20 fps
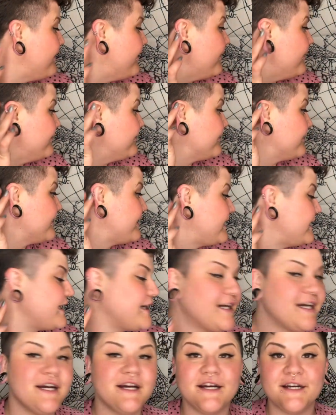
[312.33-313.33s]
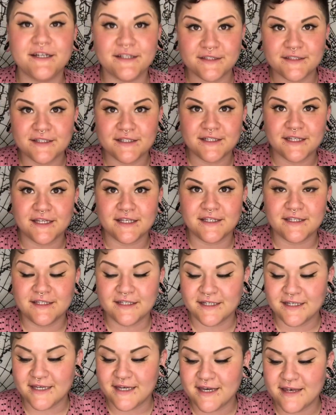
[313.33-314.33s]
Over here, looking
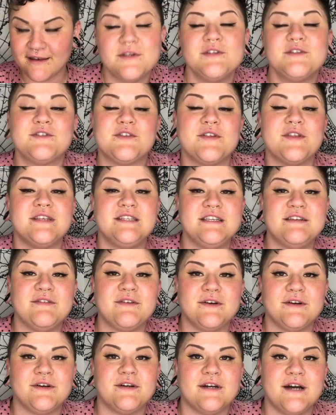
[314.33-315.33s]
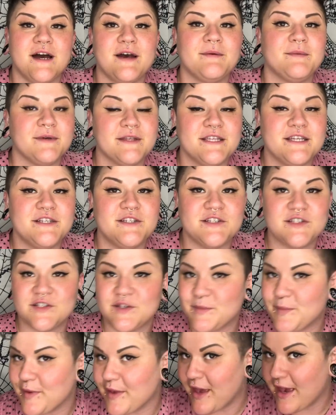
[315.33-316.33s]
good. So the DevaCurl cut really just
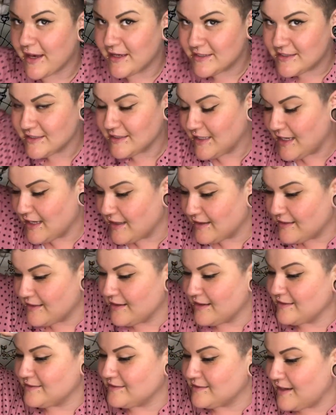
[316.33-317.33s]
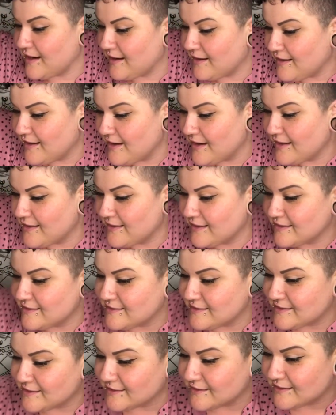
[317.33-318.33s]
applied to like this area
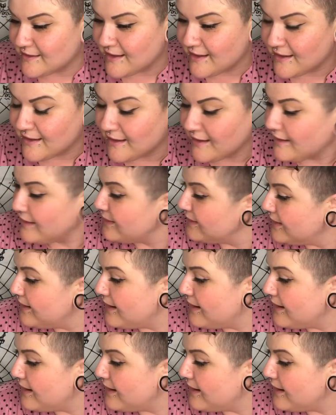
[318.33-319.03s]
that's still here.